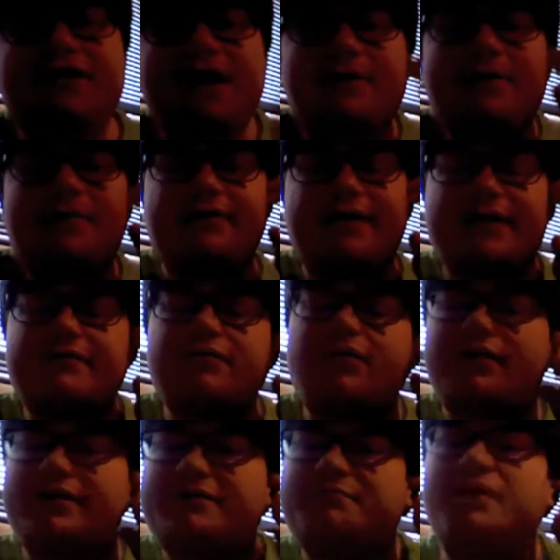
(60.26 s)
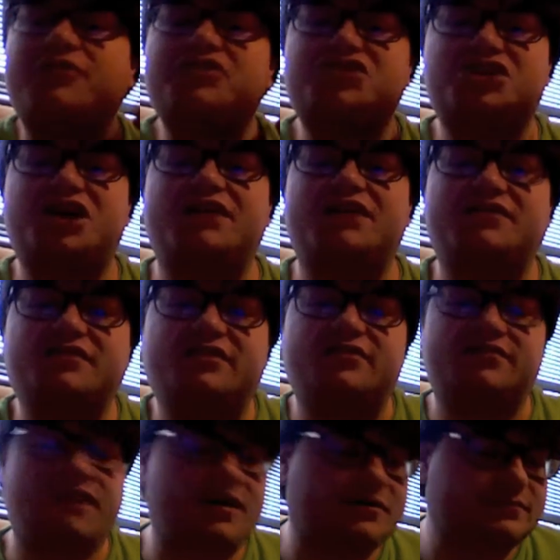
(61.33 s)
UK public has already smelled the shit too.
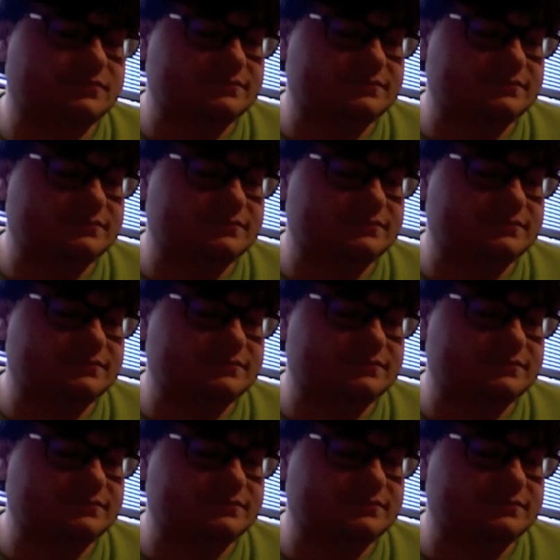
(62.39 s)
So